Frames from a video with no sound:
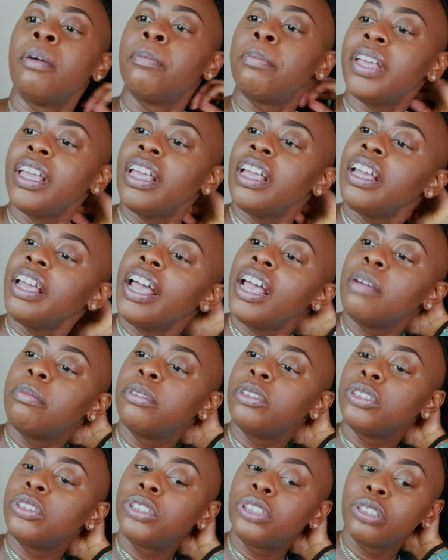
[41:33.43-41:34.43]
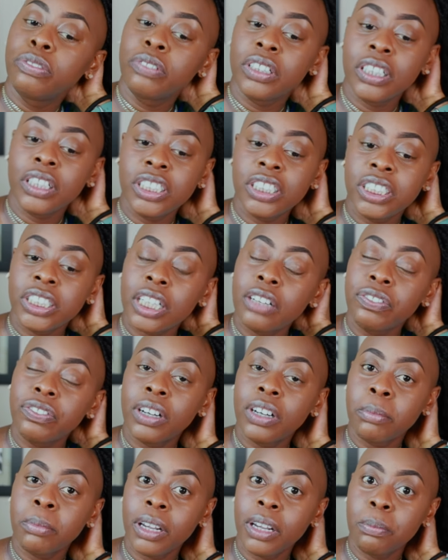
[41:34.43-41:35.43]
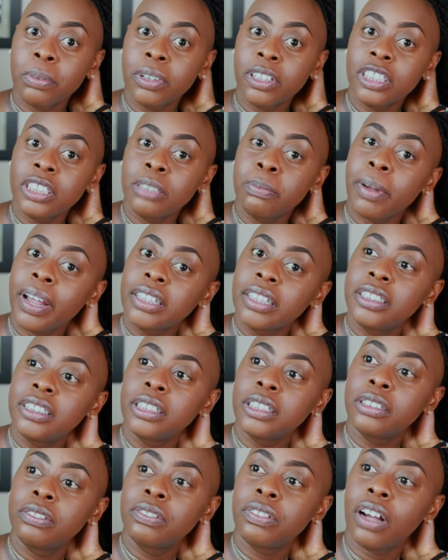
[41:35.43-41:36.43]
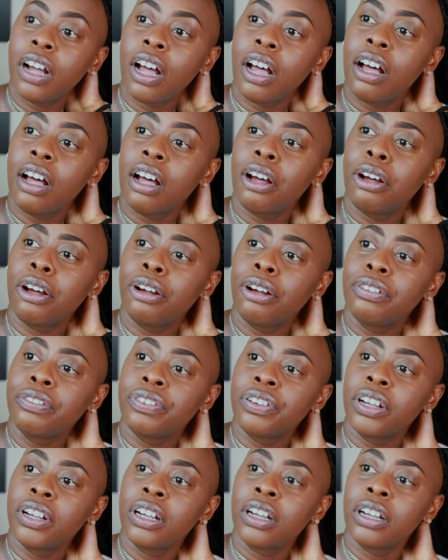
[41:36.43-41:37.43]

being able to really share from a perspective of